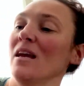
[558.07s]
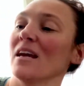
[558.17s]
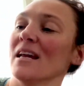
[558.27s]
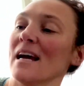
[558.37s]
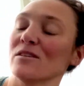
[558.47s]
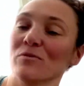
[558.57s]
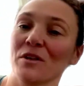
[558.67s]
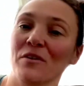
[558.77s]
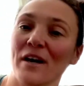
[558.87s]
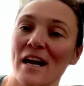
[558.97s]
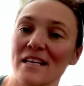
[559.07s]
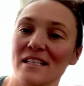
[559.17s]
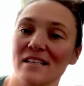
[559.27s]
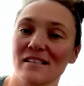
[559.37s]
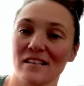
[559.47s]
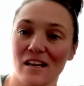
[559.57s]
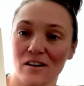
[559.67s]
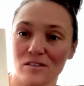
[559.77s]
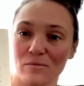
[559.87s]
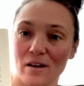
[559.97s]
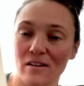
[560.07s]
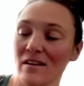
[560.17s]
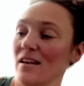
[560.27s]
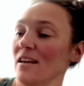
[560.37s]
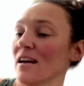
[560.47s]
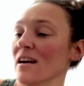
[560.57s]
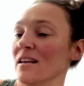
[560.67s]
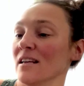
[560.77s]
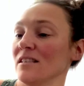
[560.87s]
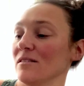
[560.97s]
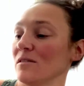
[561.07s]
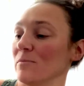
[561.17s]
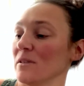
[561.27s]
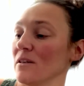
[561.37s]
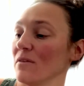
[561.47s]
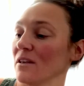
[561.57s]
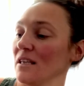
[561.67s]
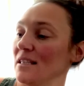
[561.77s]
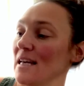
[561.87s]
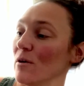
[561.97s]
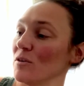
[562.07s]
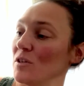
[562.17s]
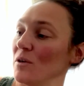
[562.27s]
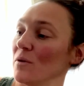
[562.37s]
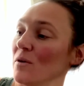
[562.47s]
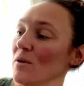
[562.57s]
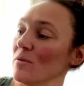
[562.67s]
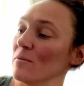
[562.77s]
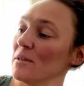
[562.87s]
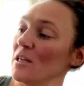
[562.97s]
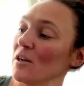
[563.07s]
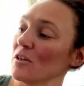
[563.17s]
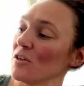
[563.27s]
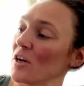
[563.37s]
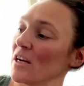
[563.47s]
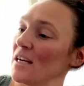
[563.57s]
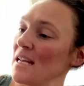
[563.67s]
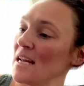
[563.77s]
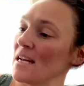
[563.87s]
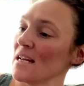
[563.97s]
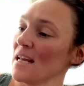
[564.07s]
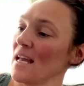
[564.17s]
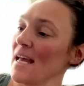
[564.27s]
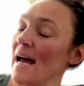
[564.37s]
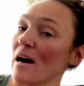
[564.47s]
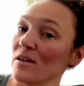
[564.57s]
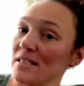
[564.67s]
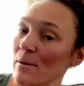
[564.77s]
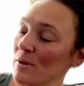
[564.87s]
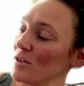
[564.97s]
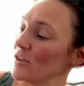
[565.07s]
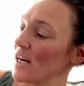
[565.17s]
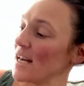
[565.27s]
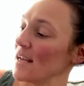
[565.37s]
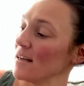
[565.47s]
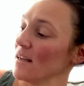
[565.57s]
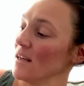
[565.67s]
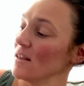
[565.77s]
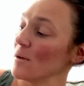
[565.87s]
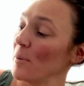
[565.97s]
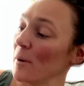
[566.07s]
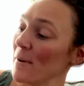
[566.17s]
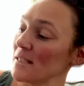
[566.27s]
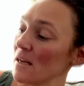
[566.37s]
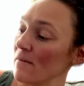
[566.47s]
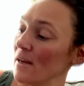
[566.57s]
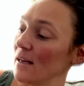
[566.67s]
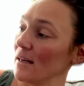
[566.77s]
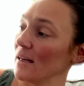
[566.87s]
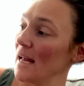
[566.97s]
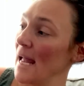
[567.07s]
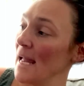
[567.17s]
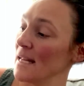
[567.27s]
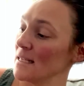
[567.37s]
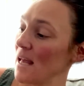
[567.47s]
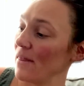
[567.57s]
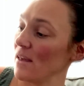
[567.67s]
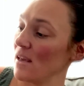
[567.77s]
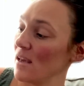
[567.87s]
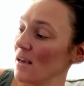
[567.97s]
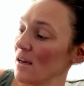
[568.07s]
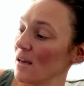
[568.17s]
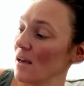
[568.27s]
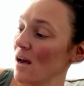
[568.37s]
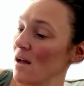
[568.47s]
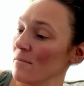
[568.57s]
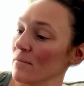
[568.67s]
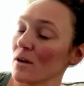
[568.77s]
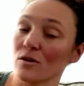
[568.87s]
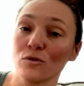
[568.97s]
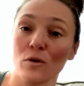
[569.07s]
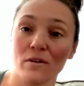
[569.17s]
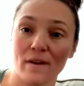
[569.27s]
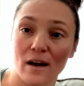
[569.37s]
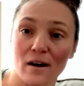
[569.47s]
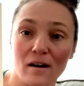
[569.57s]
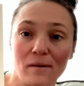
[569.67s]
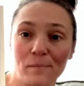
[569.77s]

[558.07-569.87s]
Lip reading: It has really great ideas in here as well. And it specifically tells you the materials you're gonna need, how to demonstrate it, the purpose of it, and the control of error.